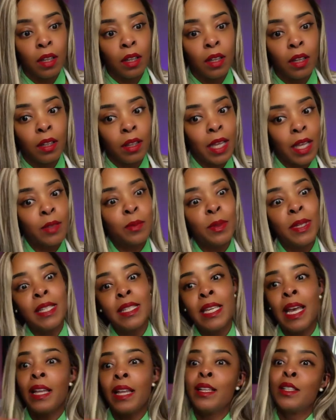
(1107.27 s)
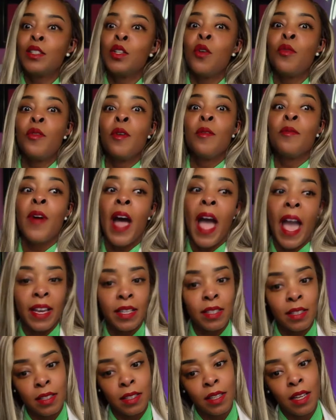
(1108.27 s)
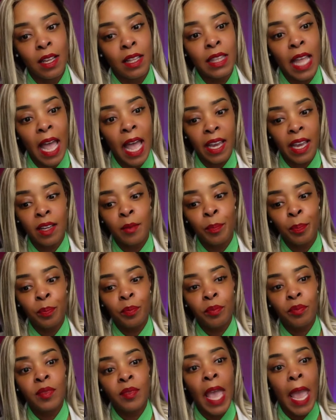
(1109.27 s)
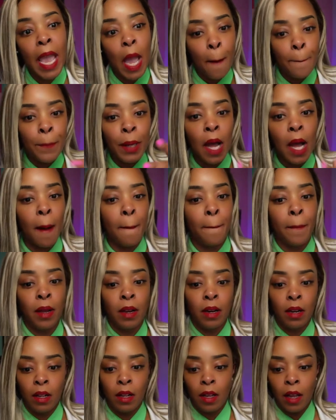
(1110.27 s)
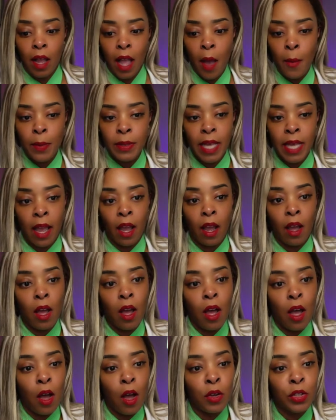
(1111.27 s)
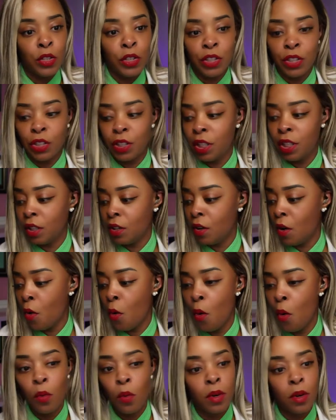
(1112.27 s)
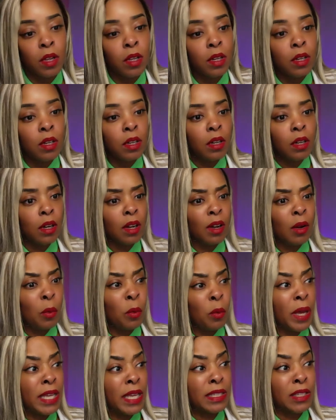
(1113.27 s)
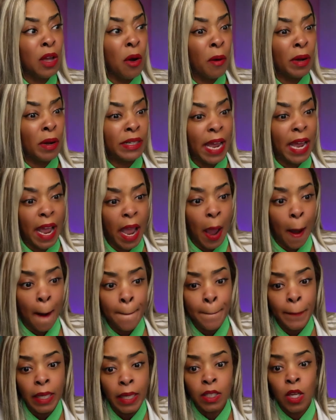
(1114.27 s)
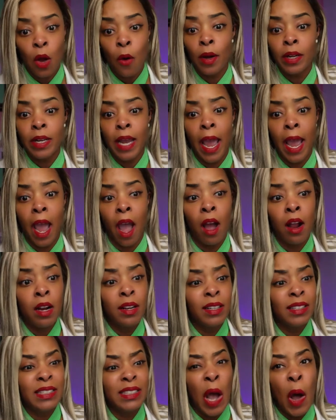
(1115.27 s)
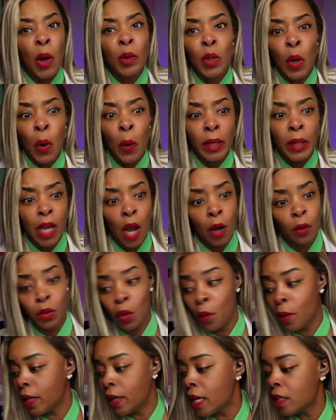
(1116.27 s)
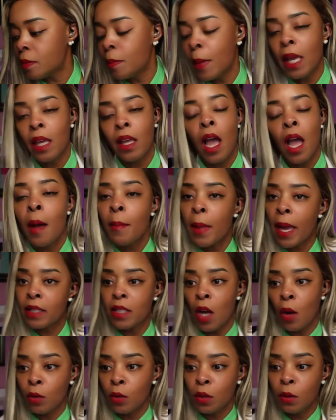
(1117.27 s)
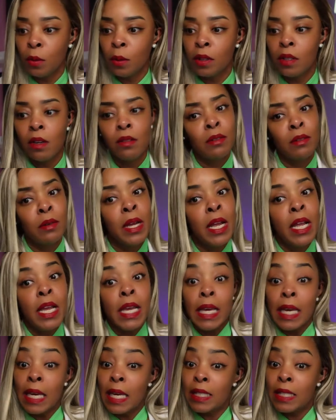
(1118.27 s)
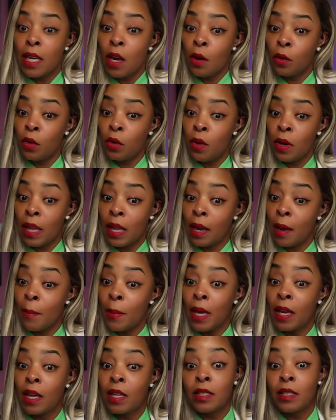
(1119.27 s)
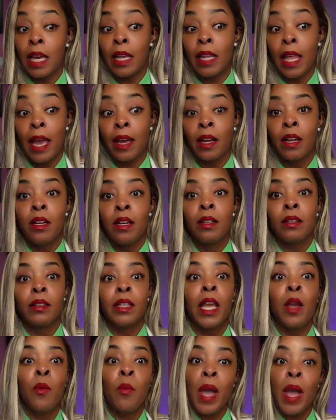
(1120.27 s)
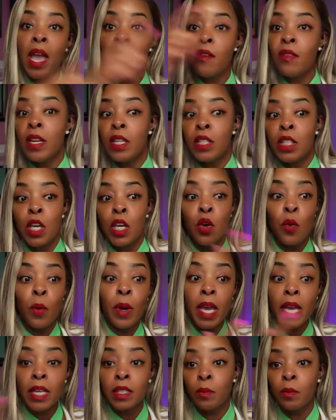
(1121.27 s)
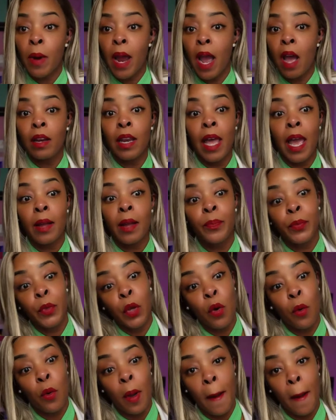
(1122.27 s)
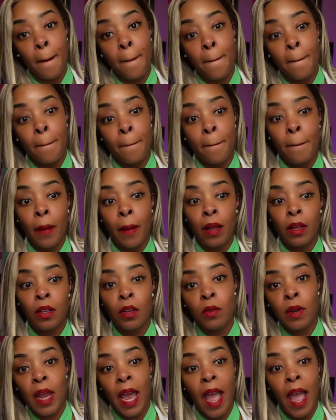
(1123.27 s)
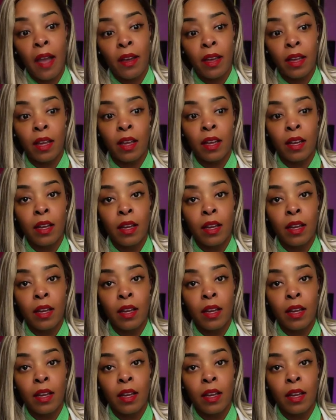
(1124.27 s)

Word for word: That's what he telling the dude from Vice. Like, take a bump. I was like, oh, shoot. It's going down. It's going down. Don't do it. Don't do it. That's me. I'm like, don't do it. Don't do it. Is he going to do it? Like, I mean, because they like, they waving the GUEs around like, do it. You down here.